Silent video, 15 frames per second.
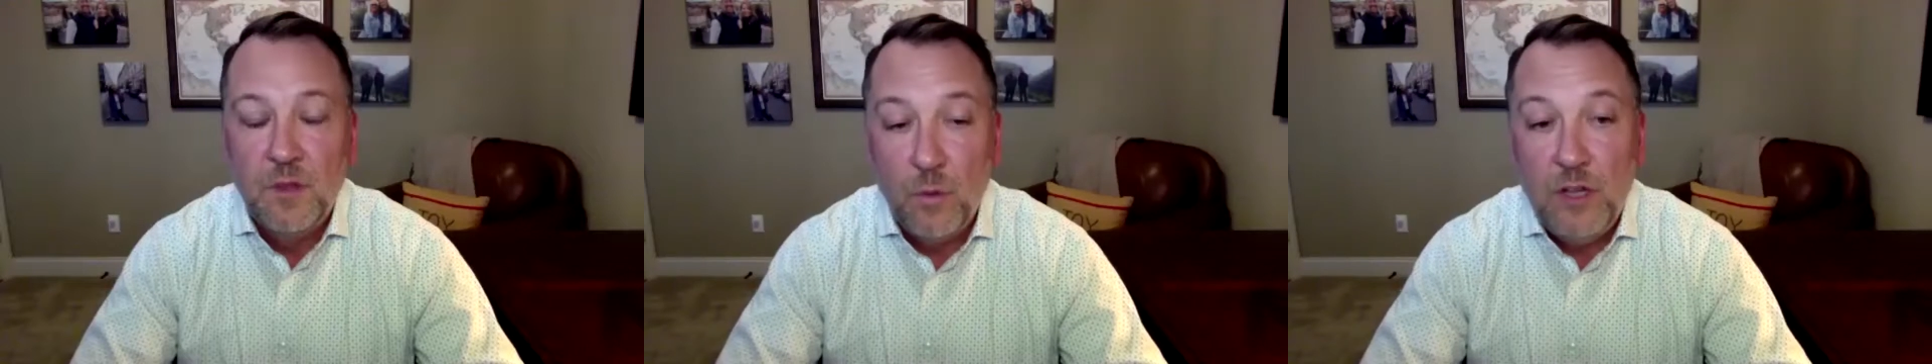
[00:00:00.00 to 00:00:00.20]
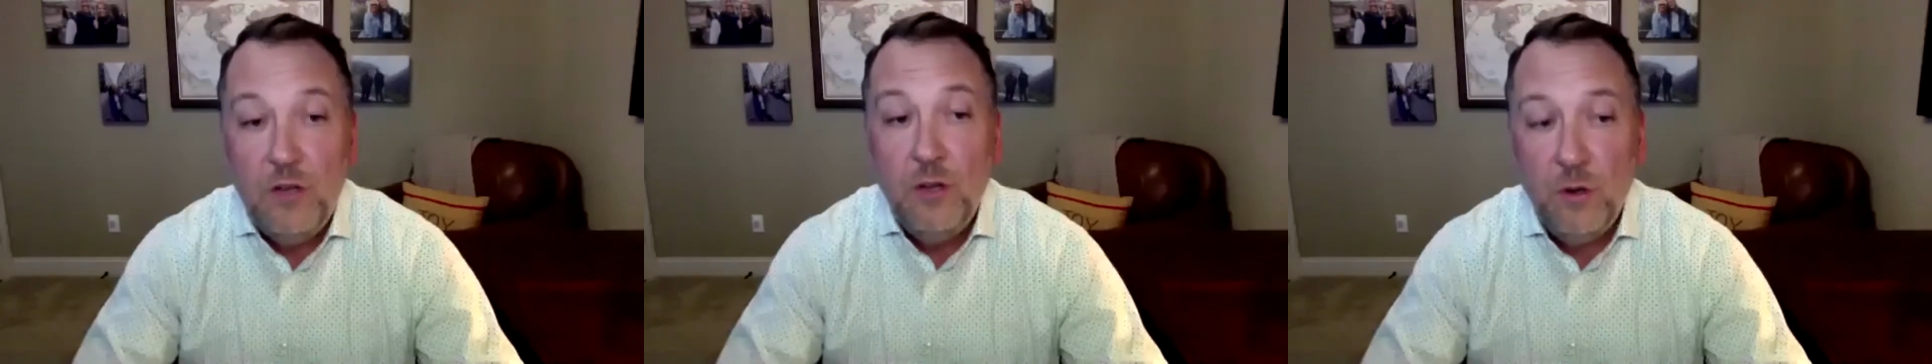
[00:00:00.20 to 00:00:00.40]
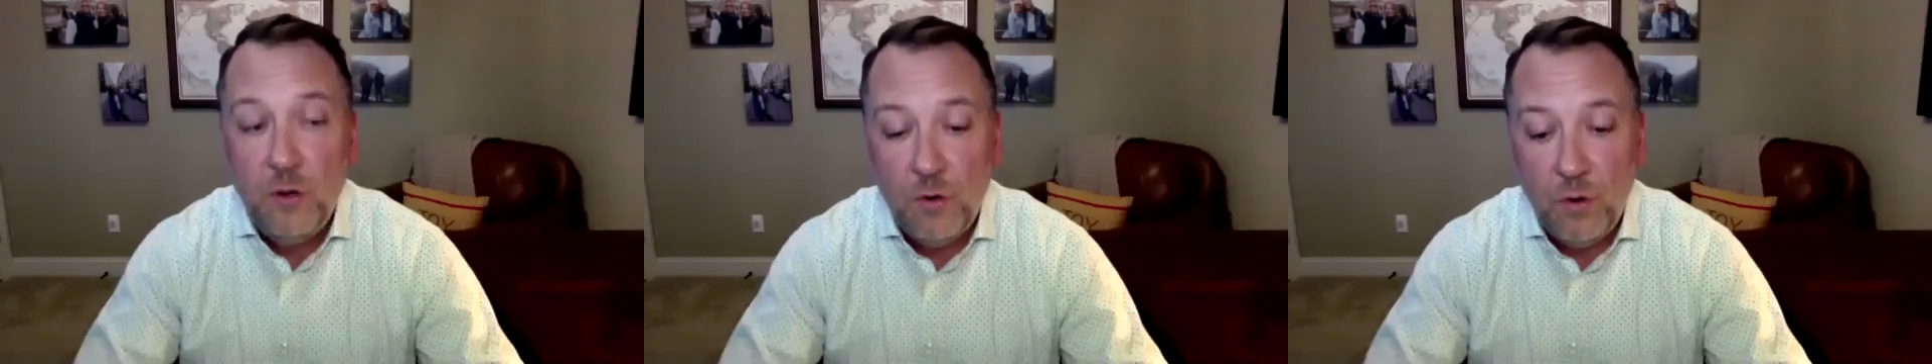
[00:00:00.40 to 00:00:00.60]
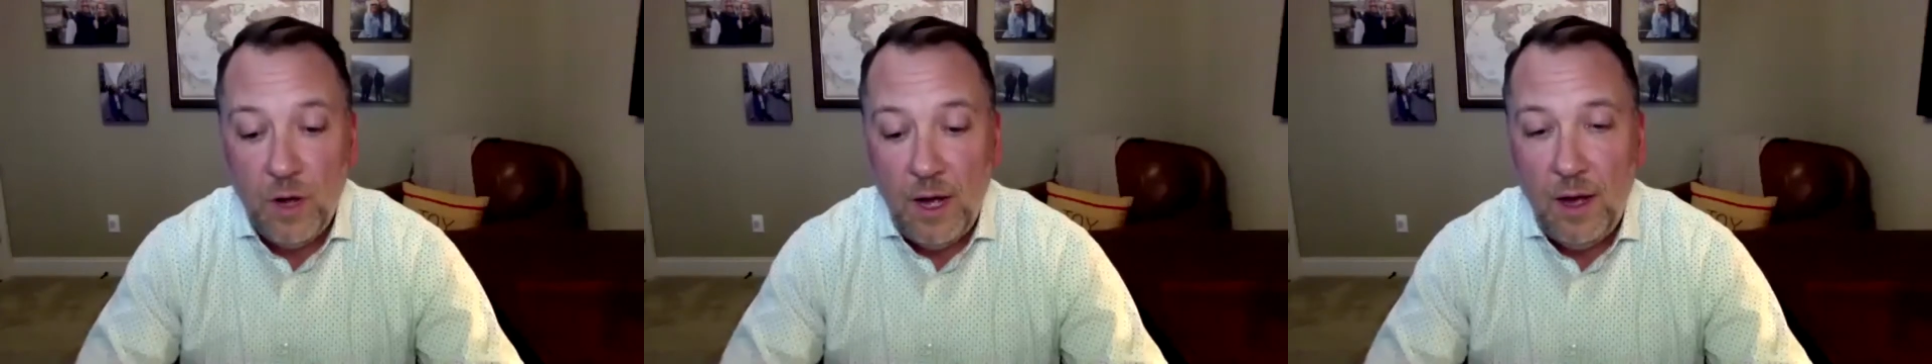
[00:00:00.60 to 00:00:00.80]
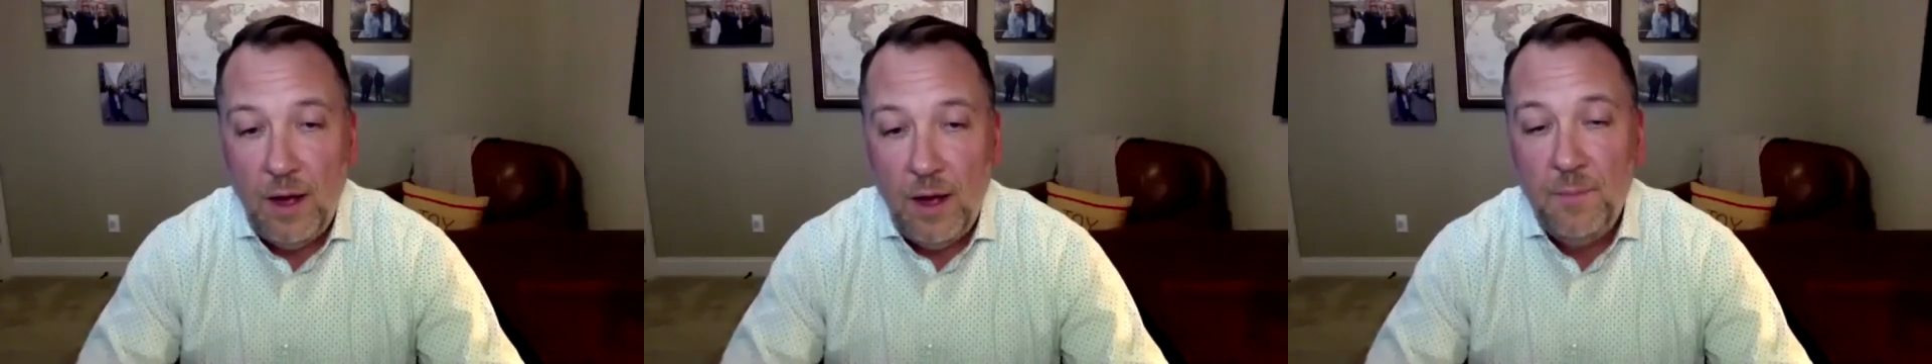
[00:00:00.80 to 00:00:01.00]
do.
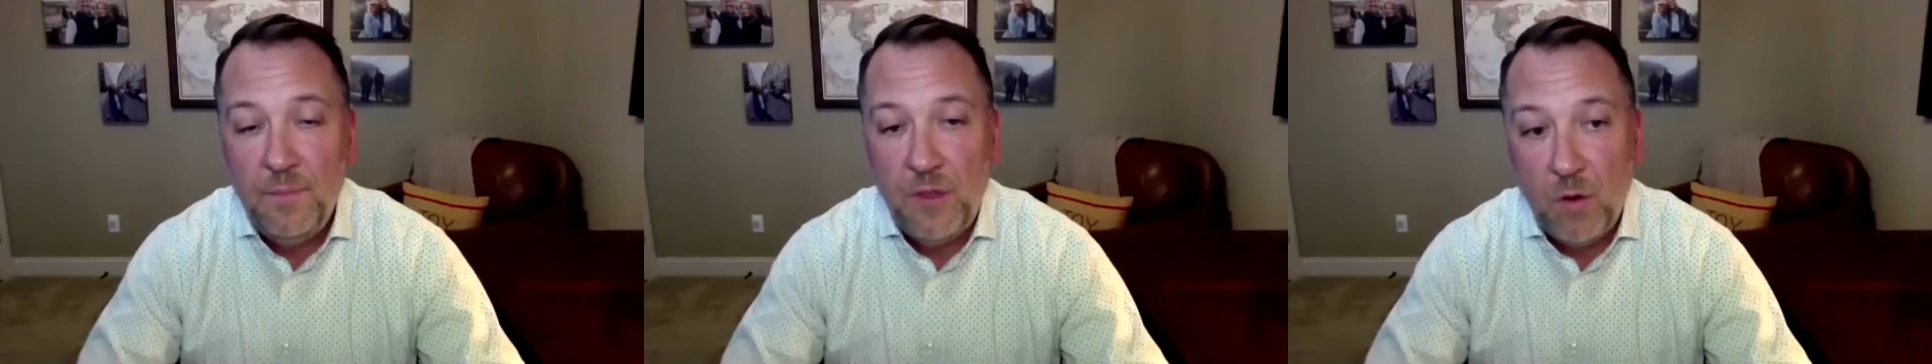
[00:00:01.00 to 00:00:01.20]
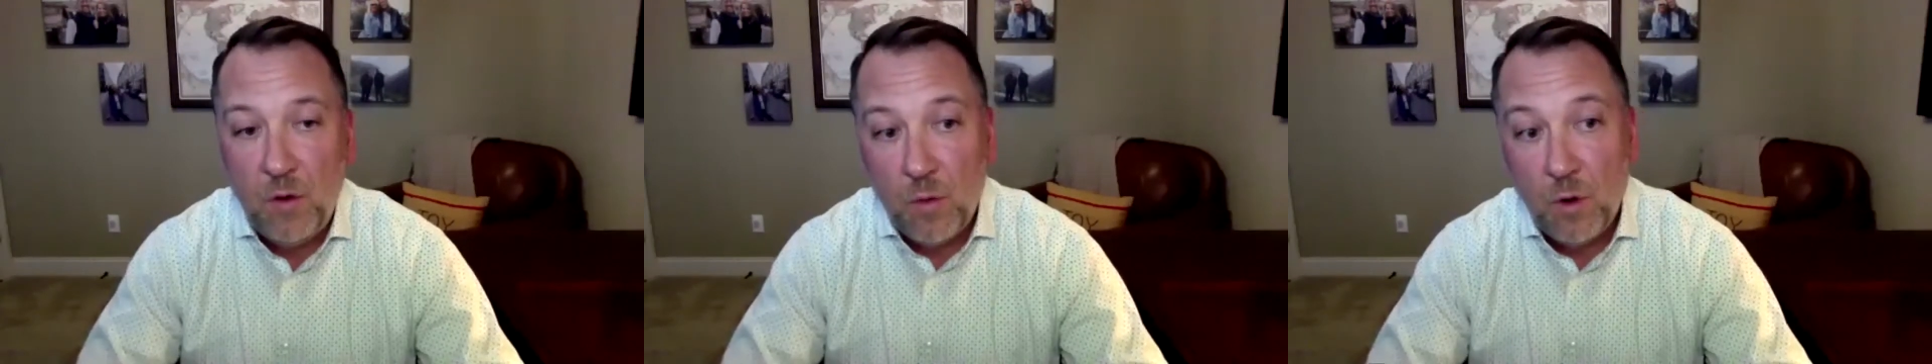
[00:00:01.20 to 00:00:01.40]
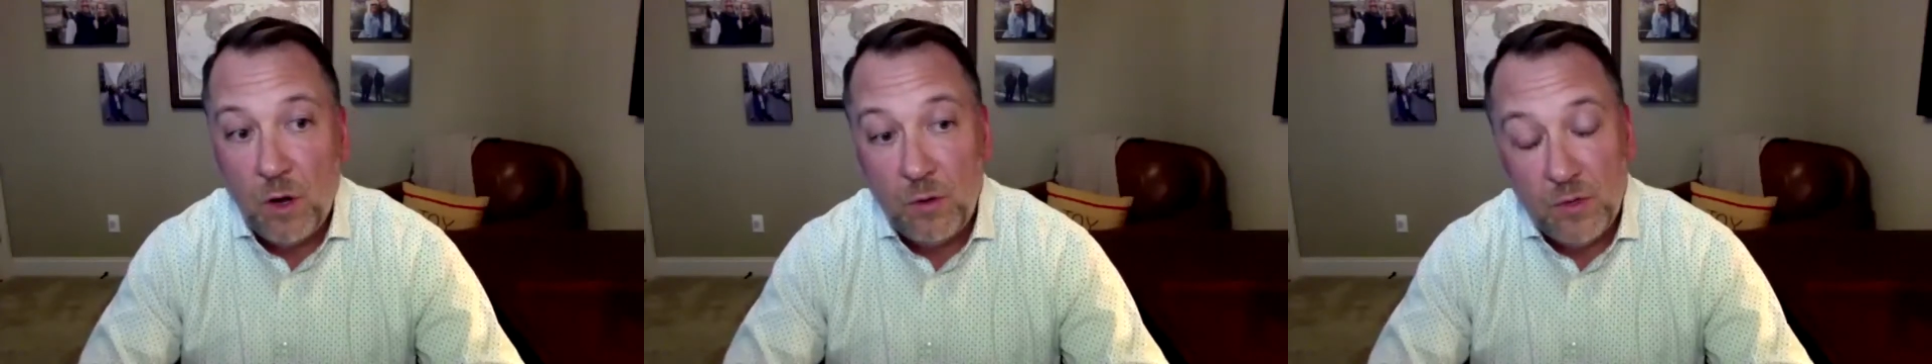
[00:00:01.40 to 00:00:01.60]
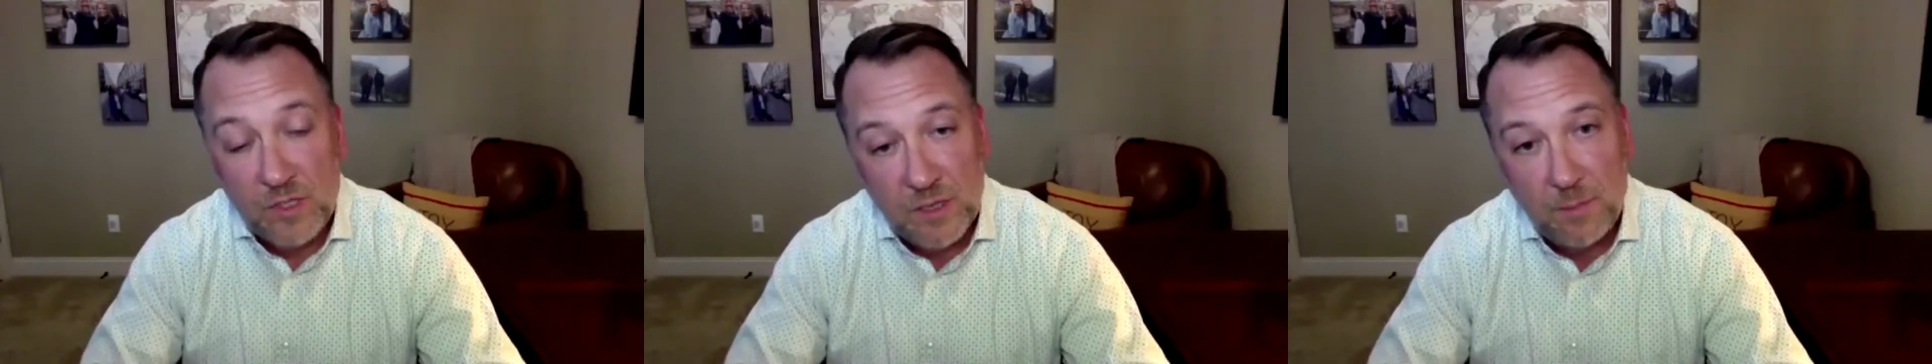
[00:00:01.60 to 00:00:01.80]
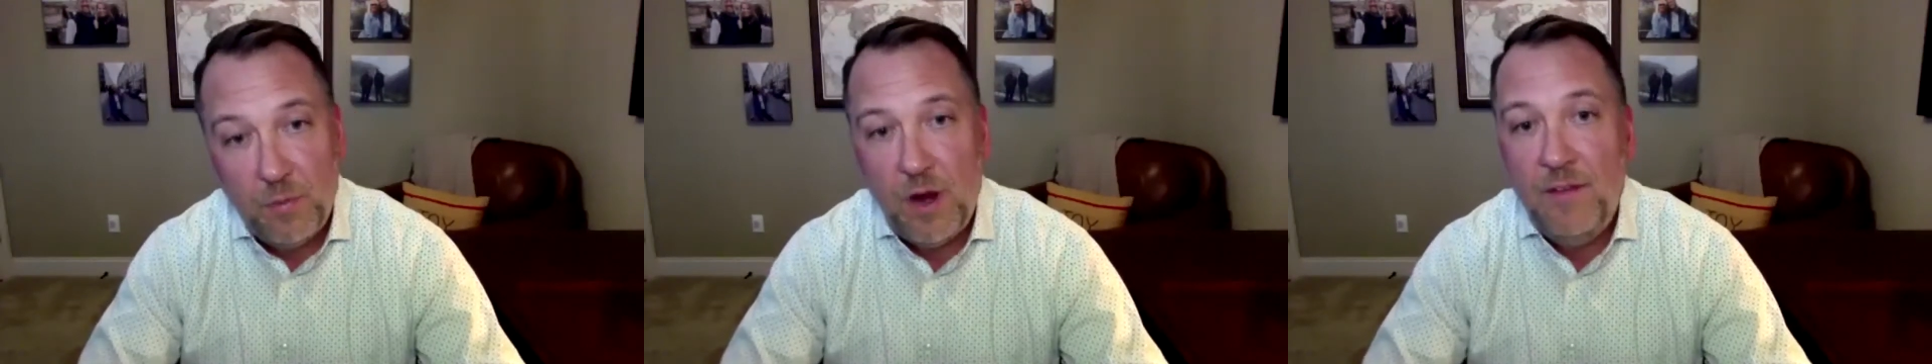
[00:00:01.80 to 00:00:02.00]
We work with
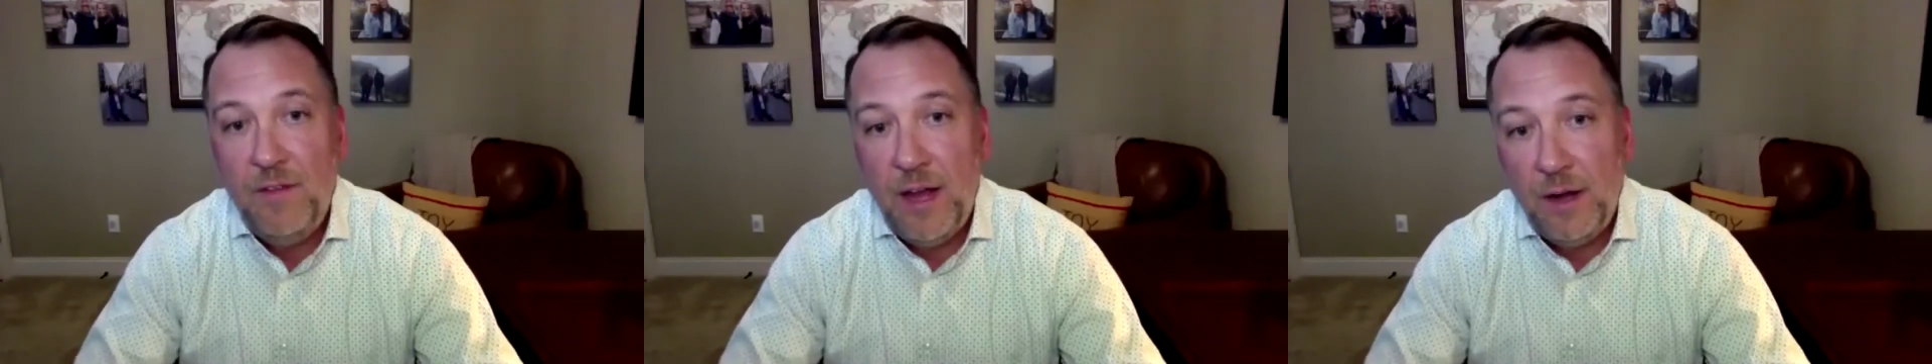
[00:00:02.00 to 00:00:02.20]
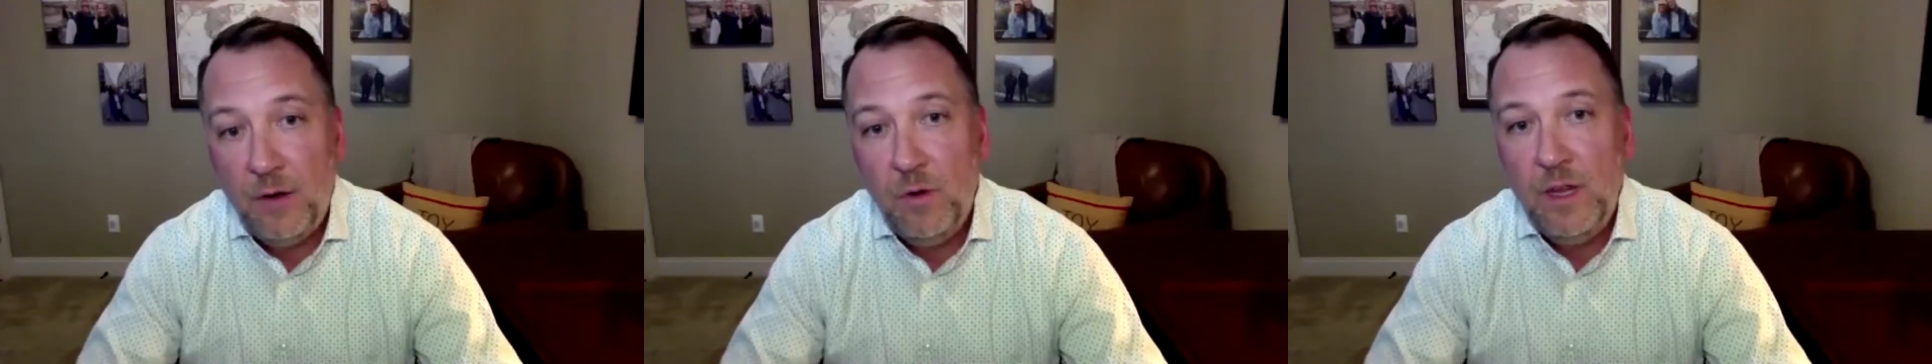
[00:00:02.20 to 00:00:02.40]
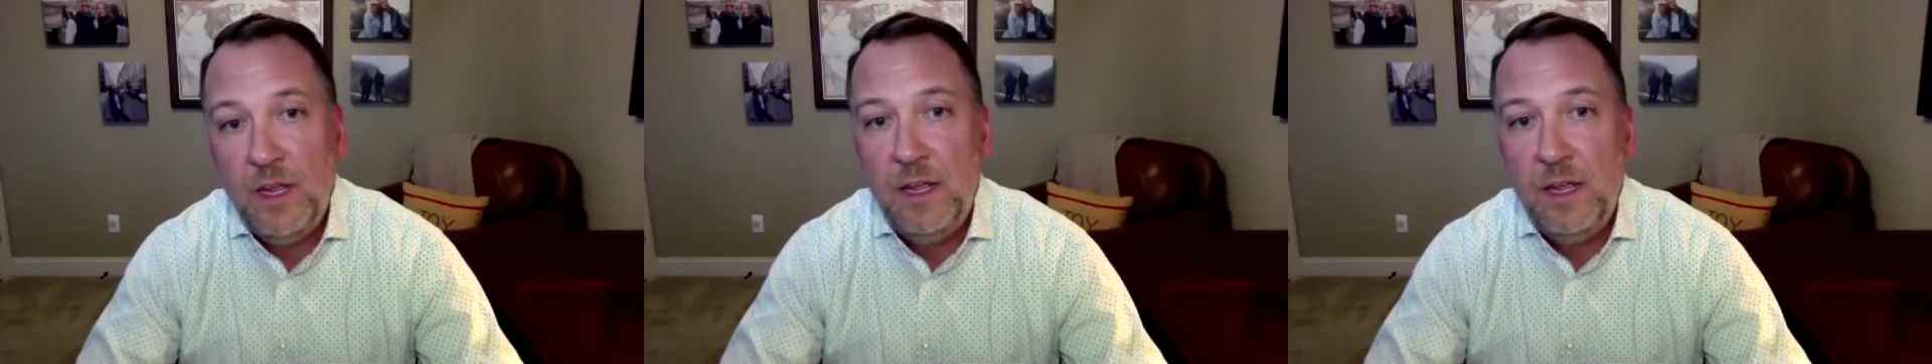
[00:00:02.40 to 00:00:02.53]
some private equity